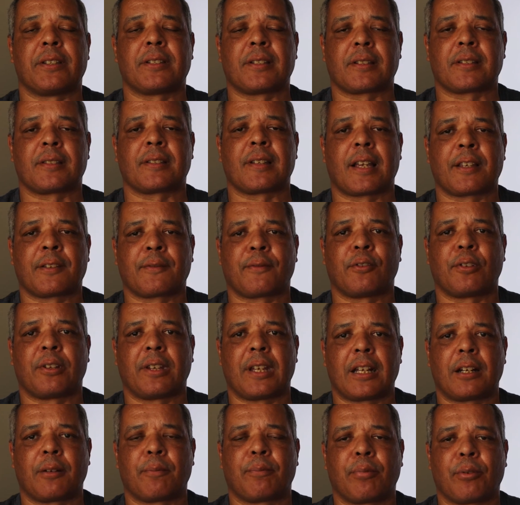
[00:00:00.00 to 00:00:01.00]
successful,
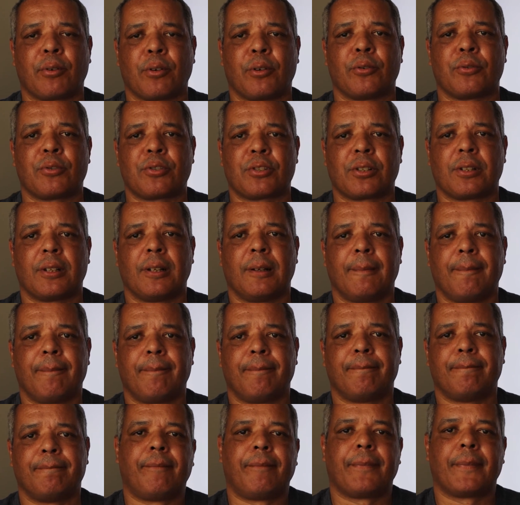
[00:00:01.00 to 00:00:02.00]
that approach.
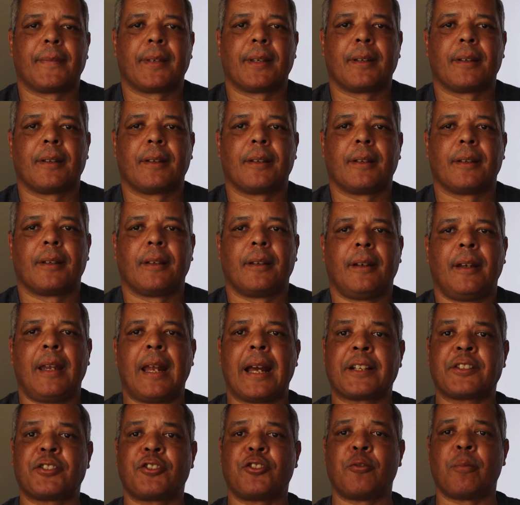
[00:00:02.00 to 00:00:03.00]

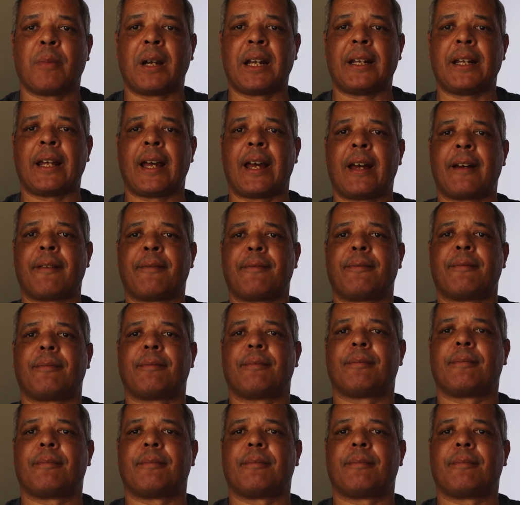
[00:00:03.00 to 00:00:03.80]
Next, you might have